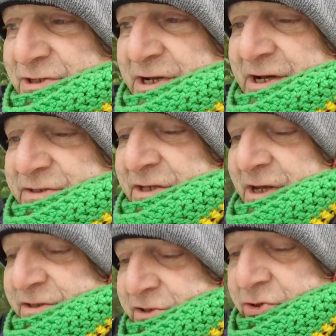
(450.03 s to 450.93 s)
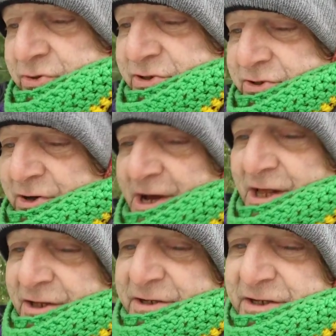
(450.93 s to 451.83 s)
it has a lot to do with
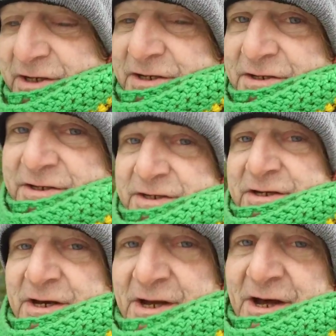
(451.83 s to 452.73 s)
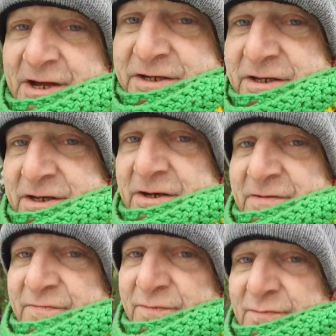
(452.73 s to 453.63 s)
duality and the idea
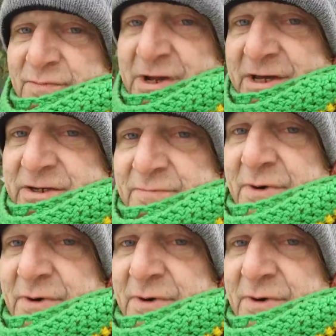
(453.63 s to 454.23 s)
of negative,